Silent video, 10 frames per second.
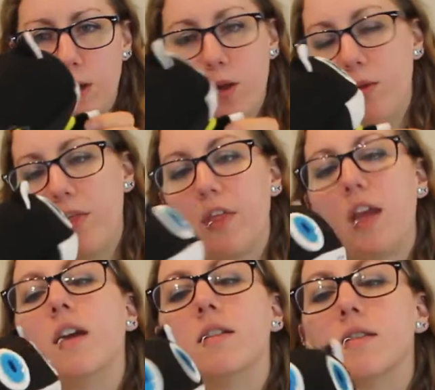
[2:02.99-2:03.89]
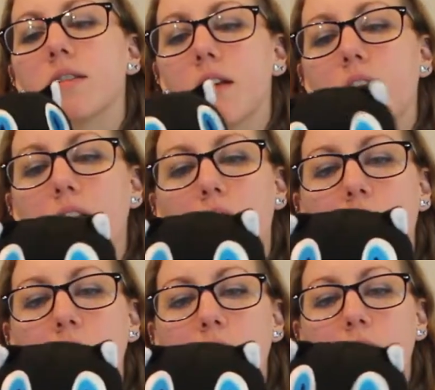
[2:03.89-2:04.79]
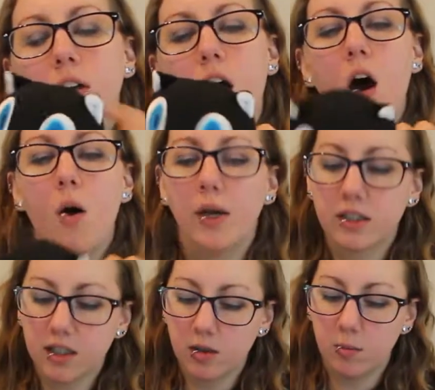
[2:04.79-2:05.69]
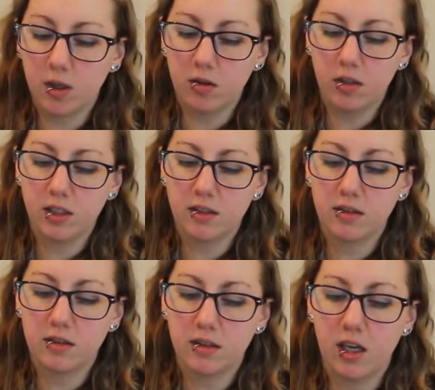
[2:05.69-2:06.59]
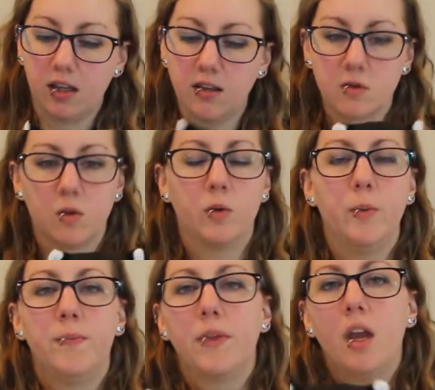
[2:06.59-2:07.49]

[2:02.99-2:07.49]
belt things. I love. Oh, he's got a little buckle on his thing. That's really cool.